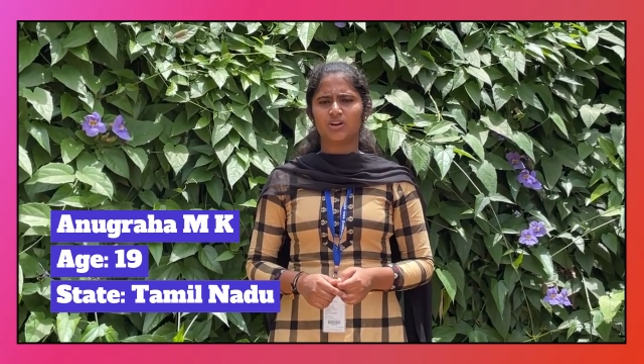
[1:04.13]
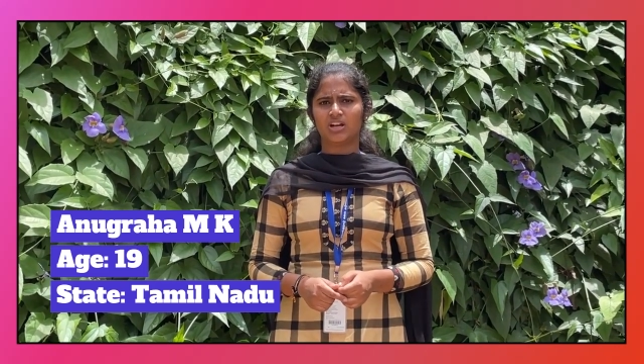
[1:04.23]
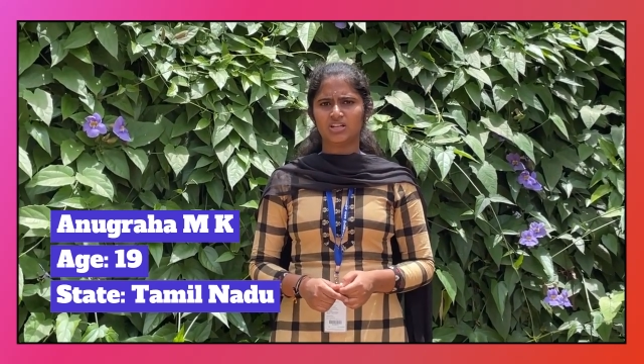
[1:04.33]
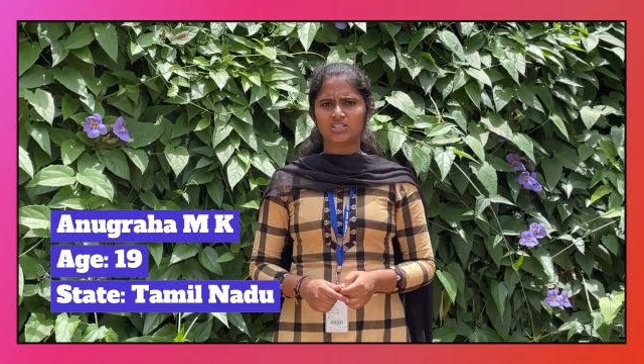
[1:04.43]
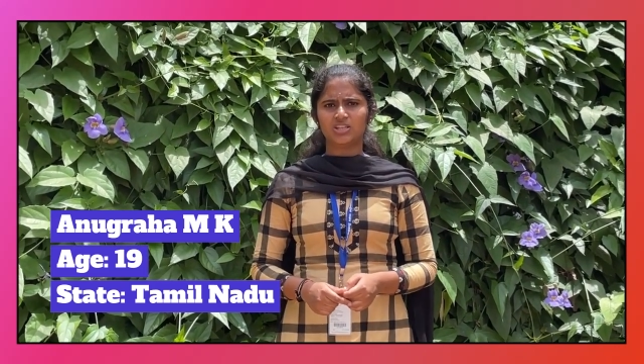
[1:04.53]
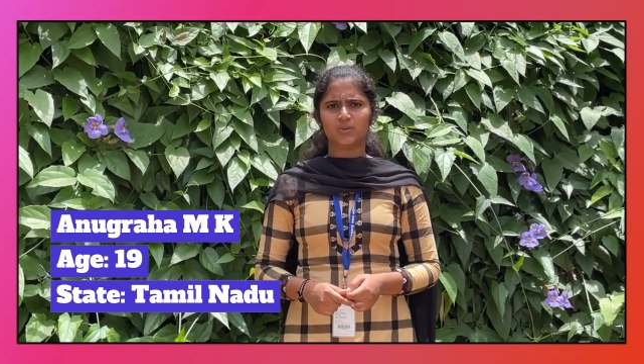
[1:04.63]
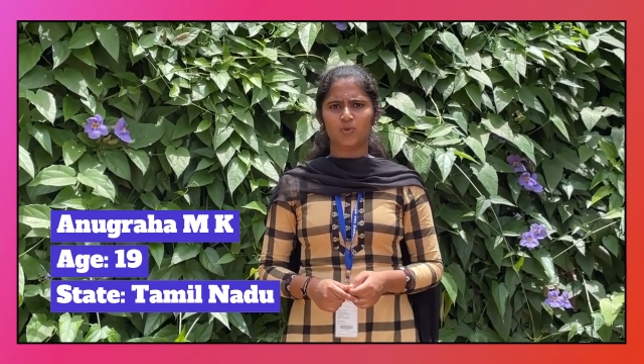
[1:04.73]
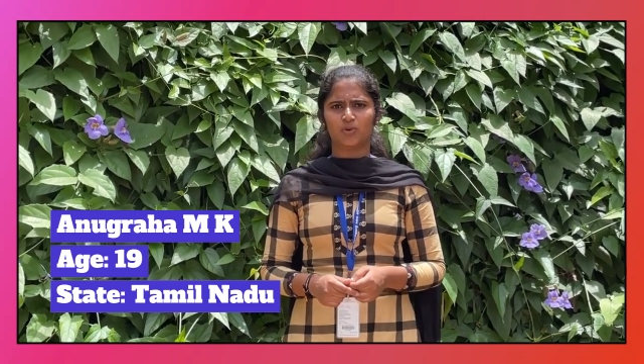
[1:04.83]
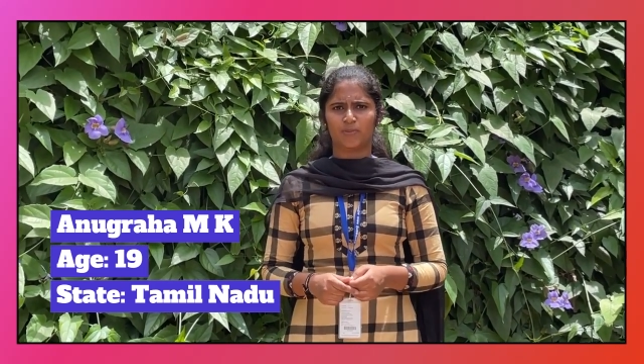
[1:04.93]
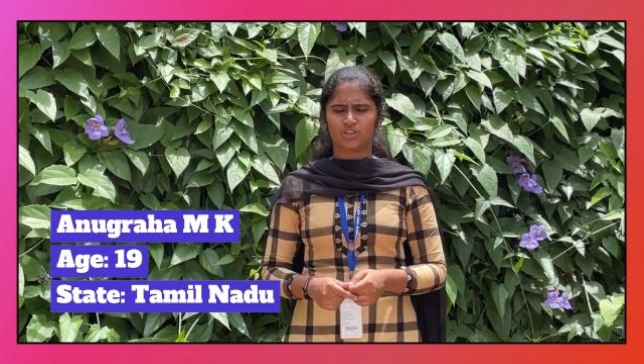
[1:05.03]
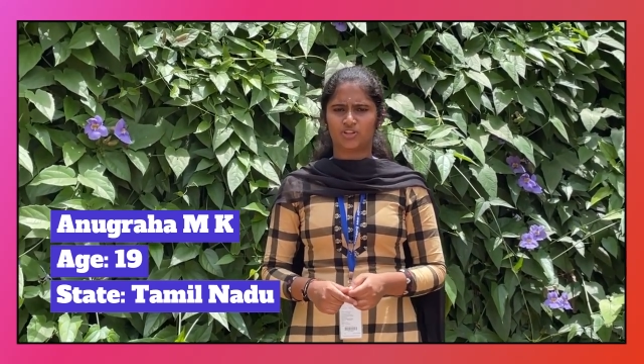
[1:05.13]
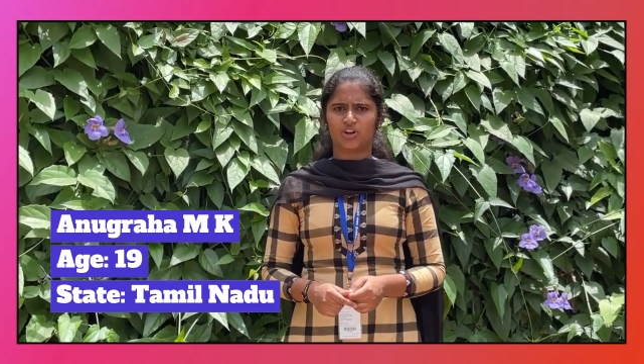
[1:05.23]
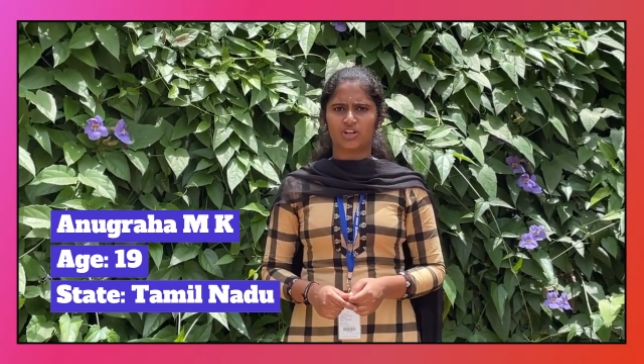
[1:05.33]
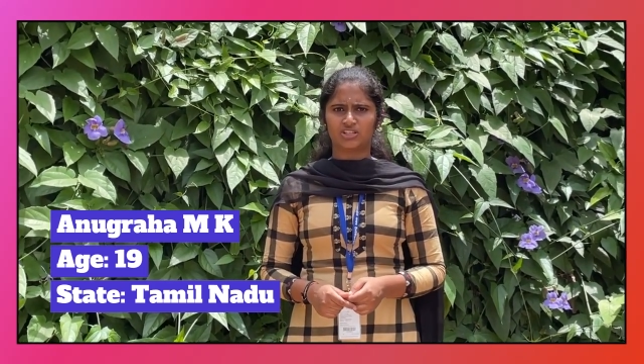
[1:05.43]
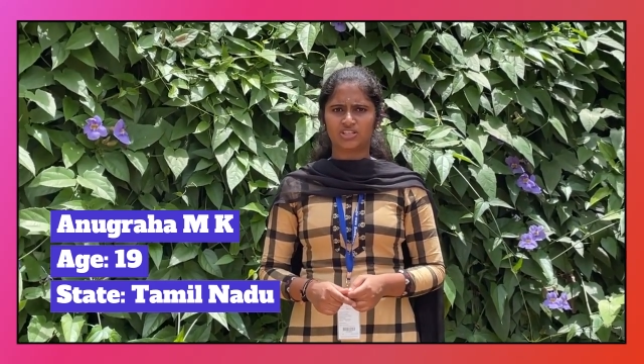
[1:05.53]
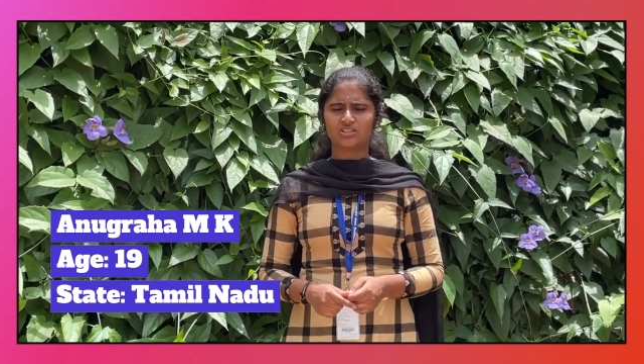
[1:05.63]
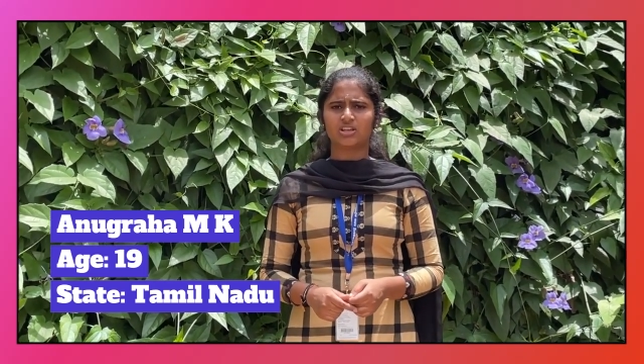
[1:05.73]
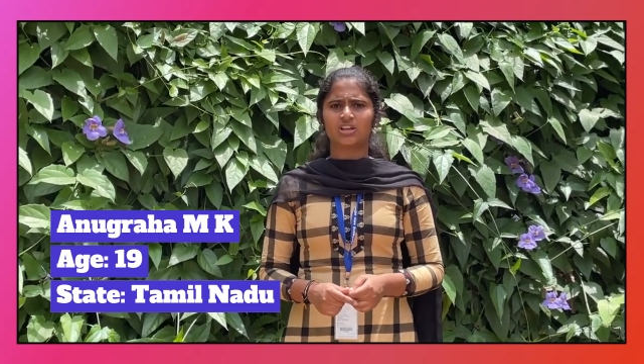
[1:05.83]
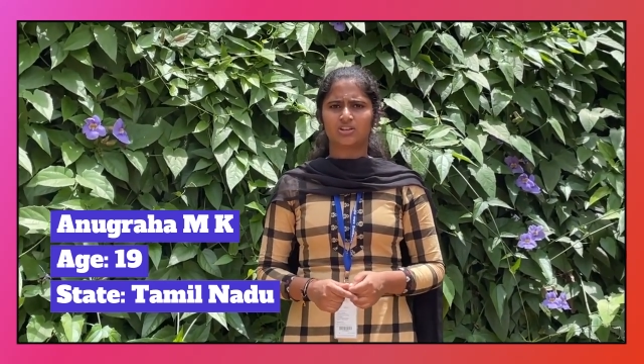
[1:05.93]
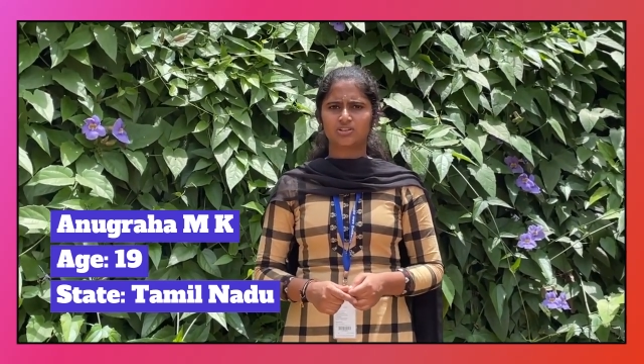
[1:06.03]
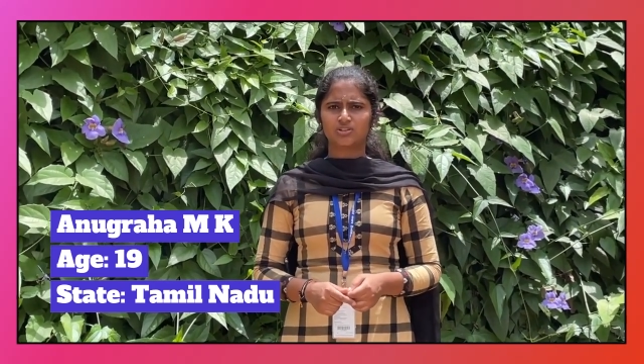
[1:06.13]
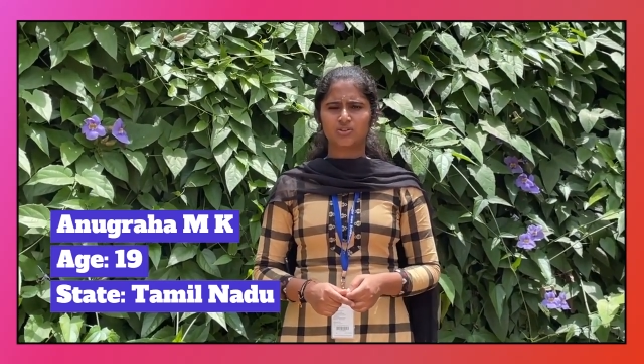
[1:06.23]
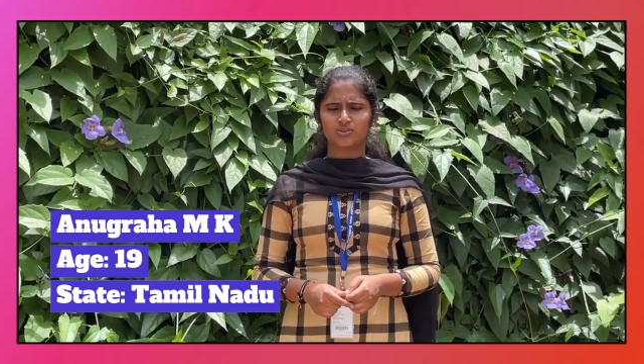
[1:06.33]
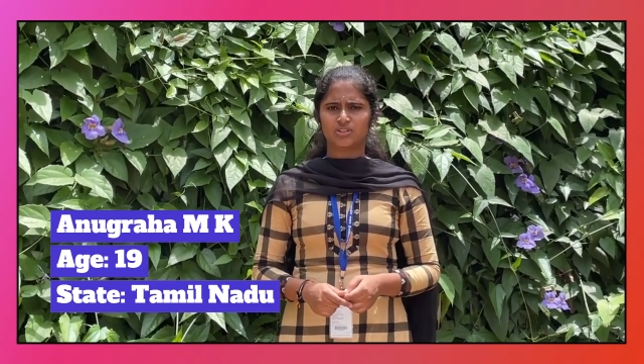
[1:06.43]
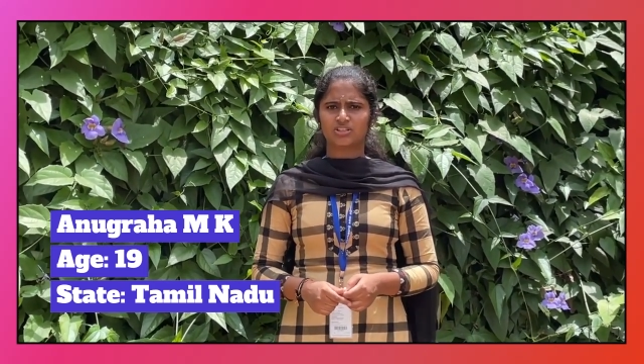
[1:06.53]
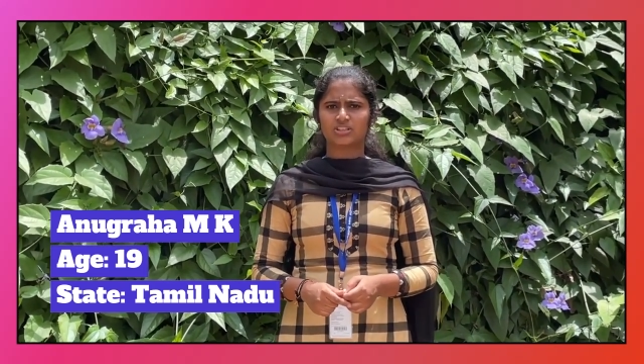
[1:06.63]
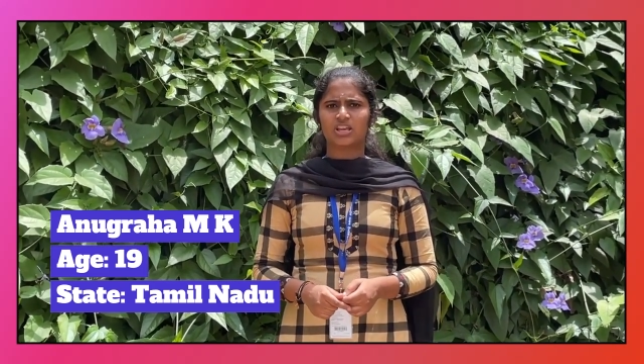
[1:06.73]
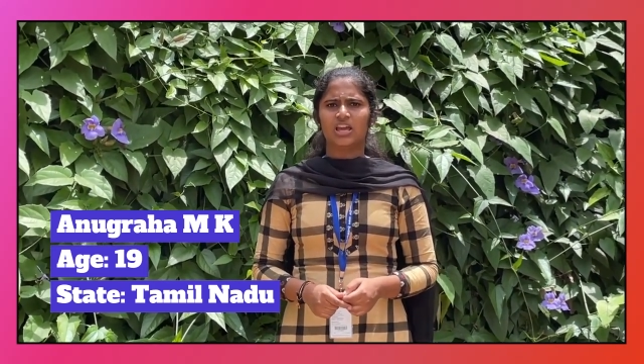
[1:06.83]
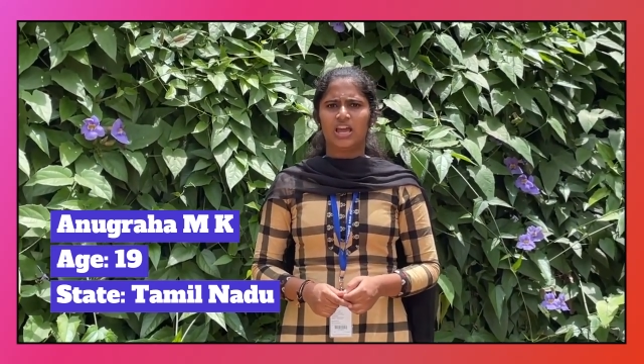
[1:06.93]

to understand more methodologies, resources,